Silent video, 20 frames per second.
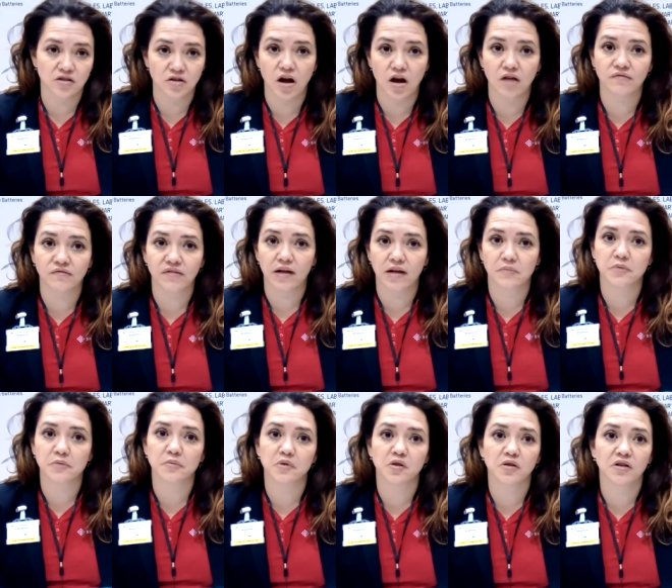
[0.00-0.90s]

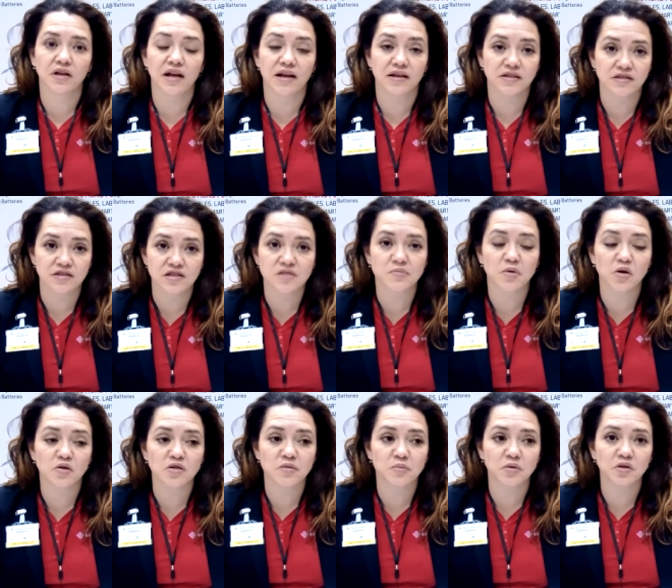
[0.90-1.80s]
non-flammable, and
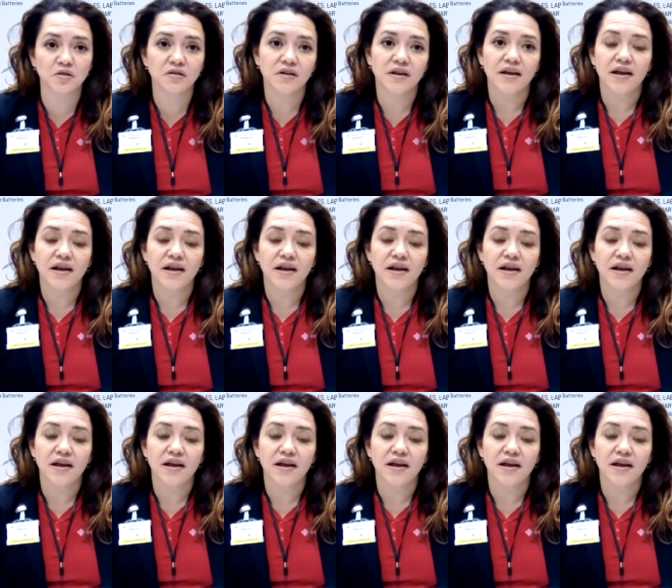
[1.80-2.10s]
disposable.